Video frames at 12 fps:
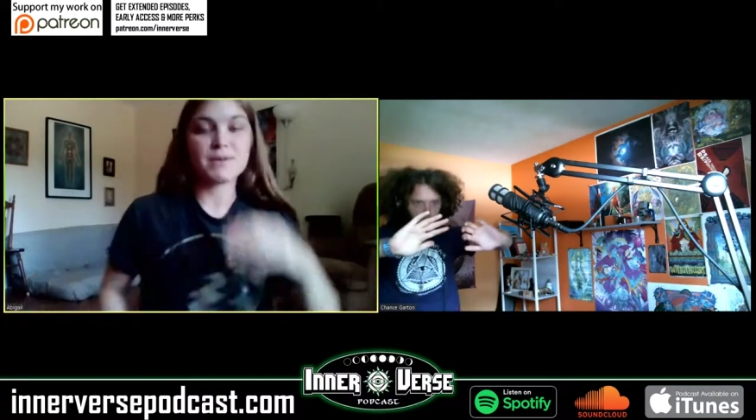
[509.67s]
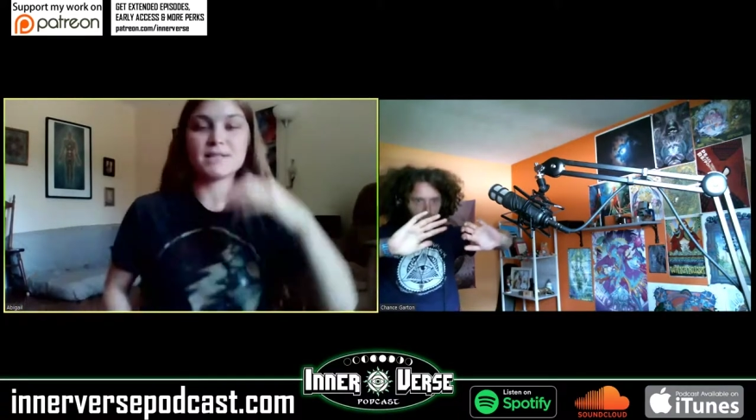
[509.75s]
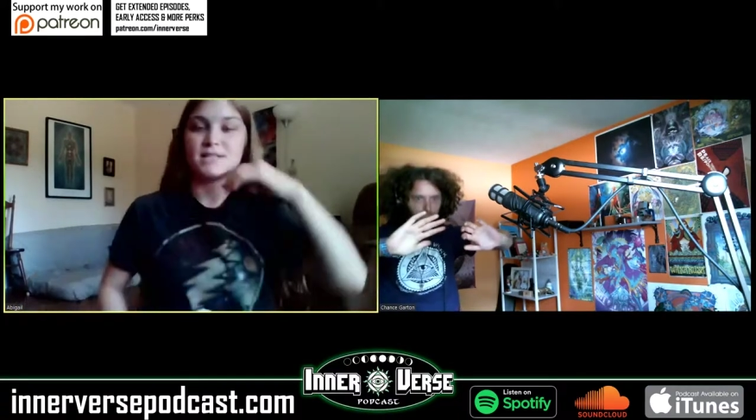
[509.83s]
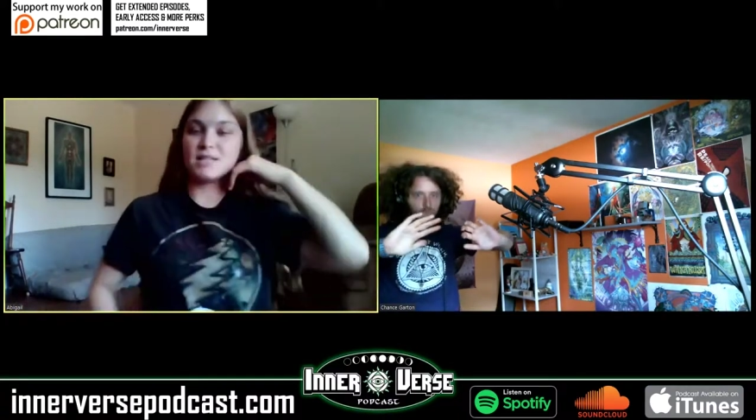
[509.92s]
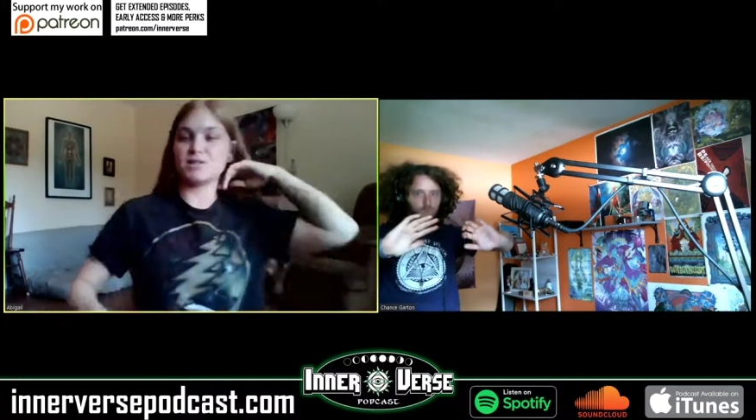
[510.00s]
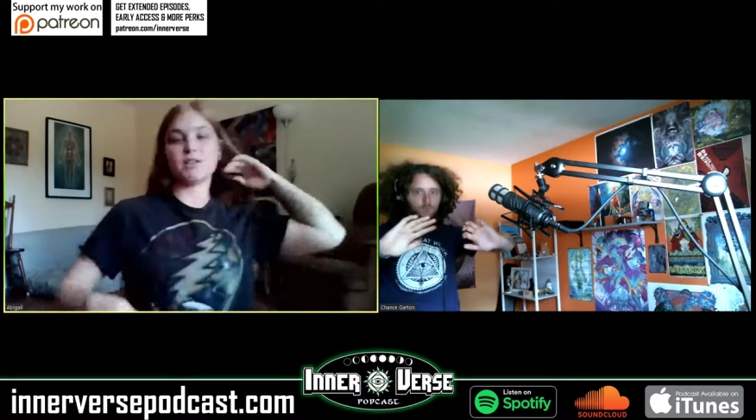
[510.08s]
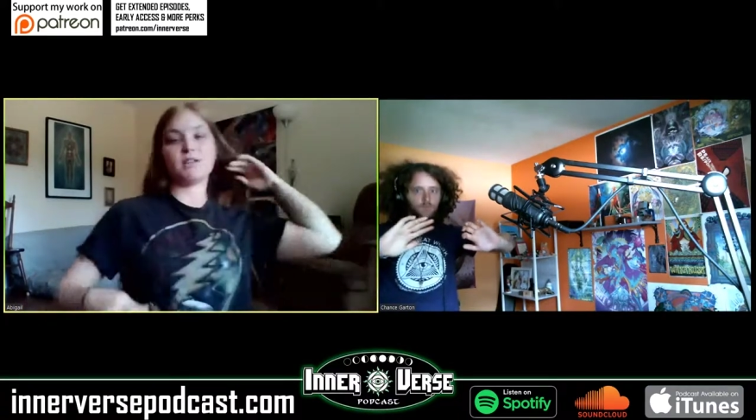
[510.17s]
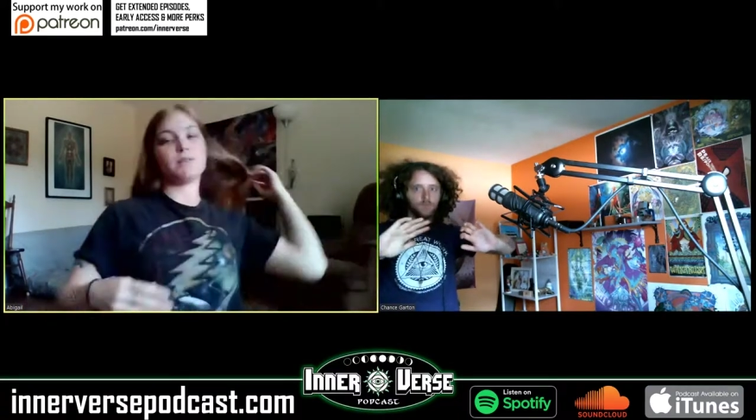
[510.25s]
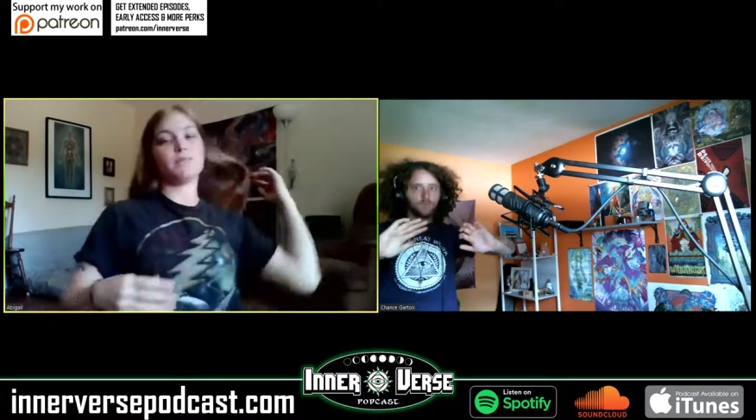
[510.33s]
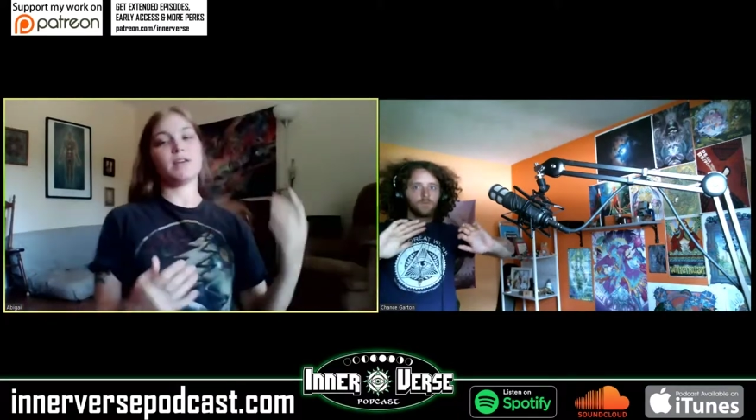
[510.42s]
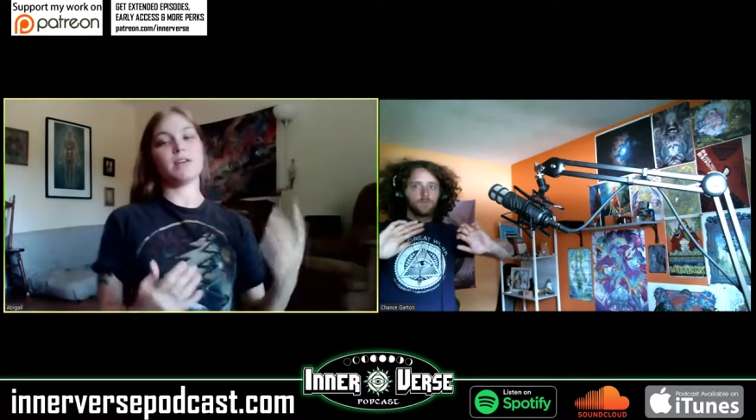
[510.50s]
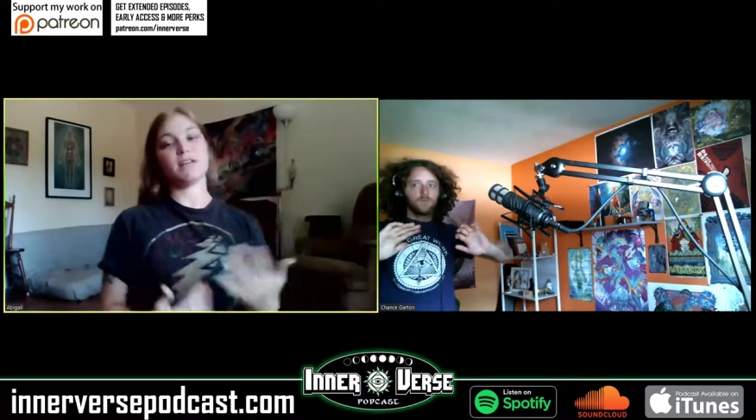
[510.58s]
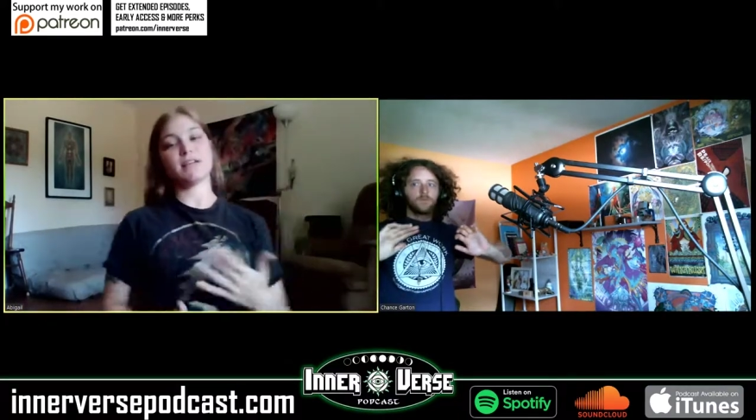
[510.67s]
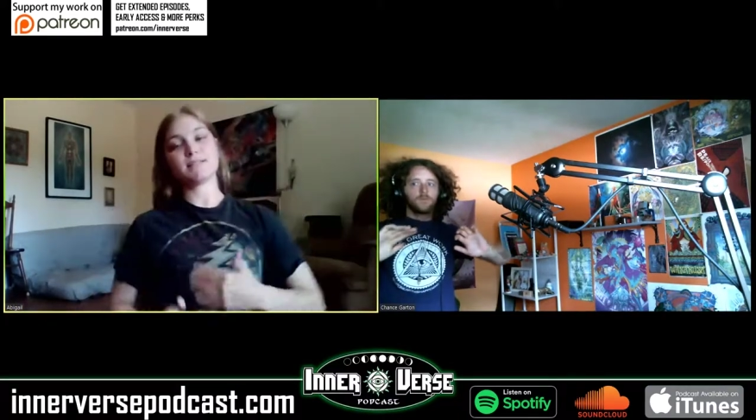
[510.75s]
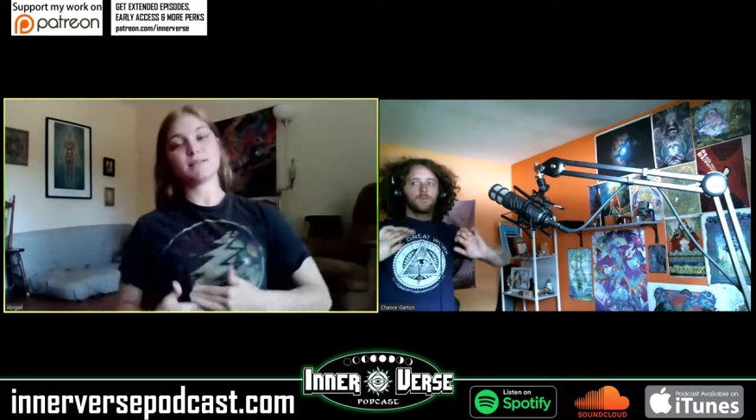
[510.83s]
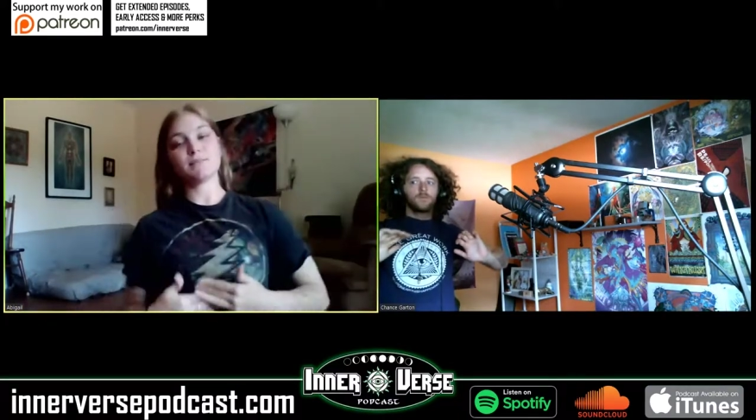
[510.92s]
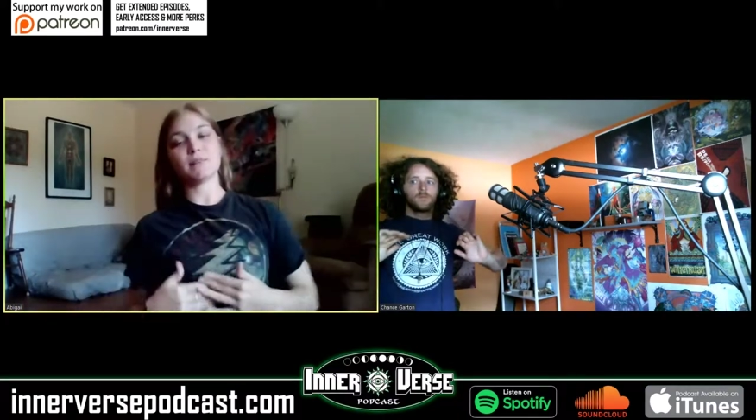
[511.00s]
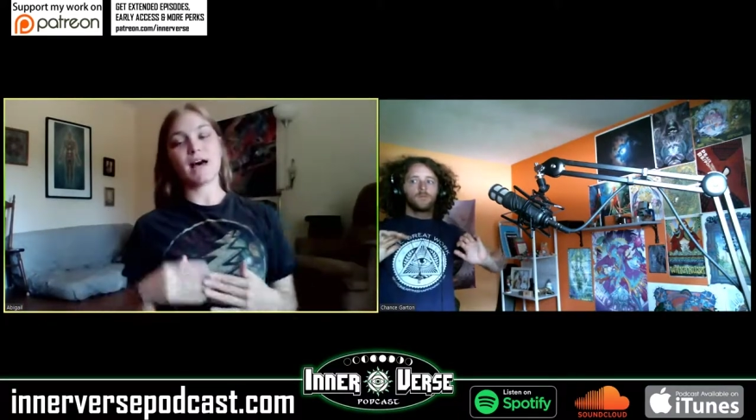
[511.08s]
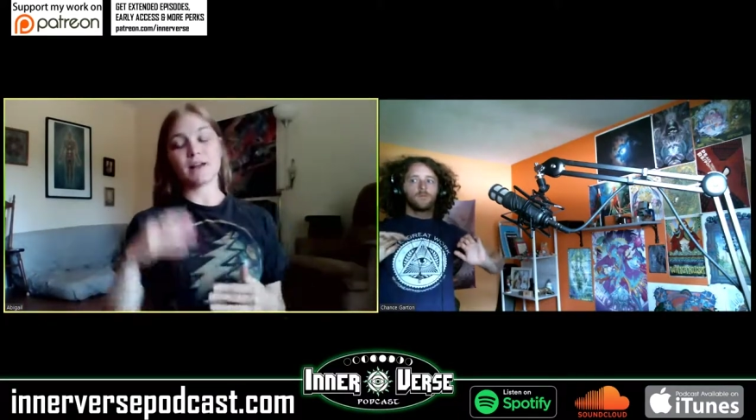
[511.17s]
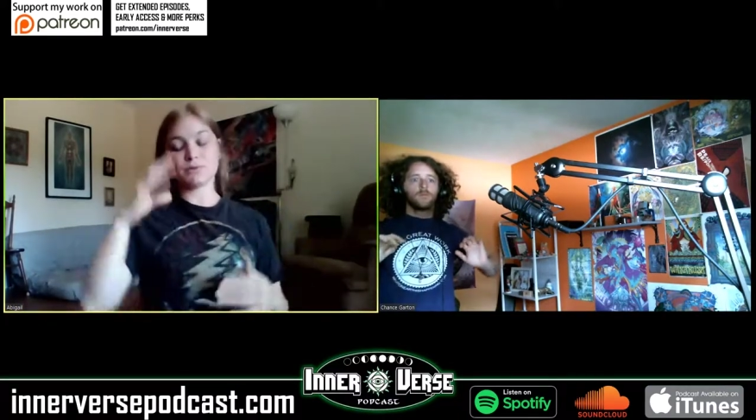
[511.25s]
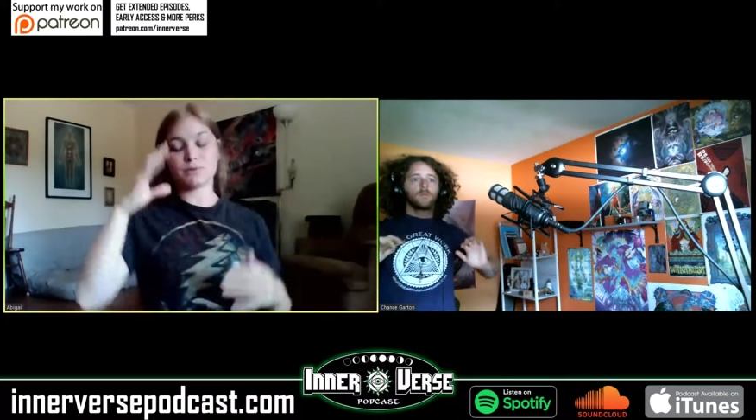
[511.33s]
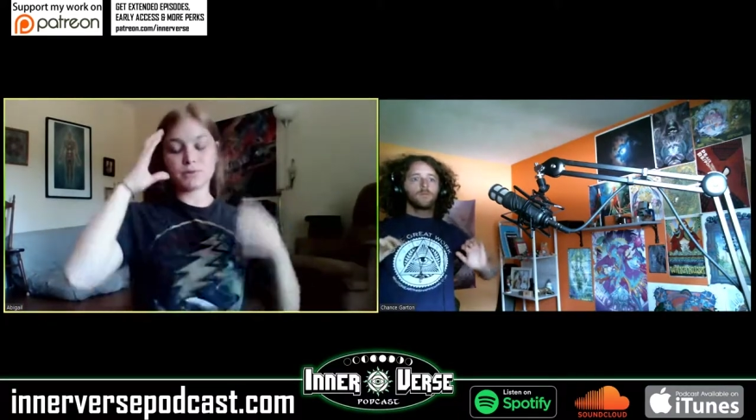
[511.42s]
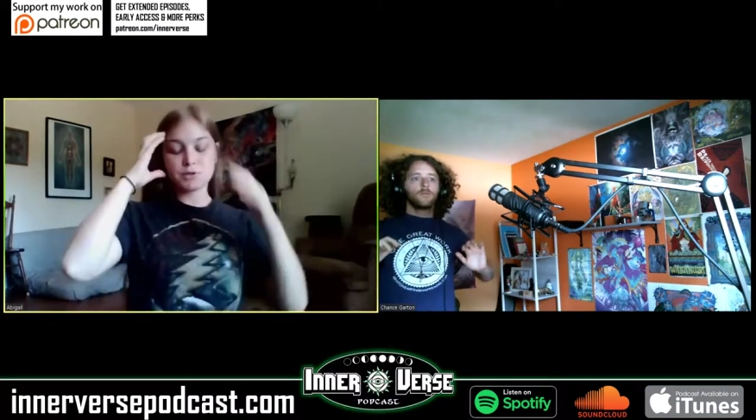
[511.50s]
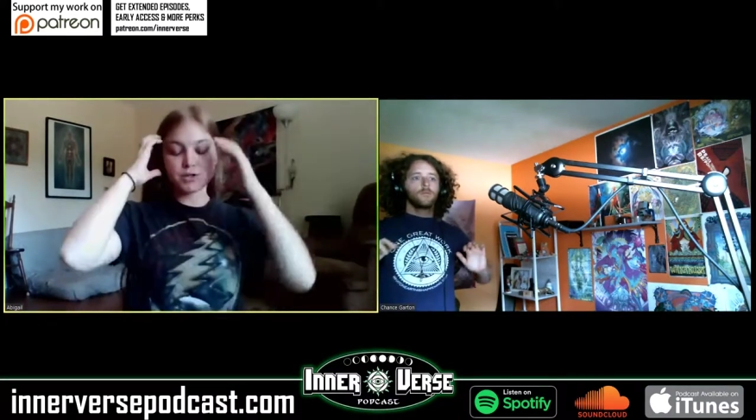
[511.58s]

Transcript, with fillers: position, we're going to get some lateral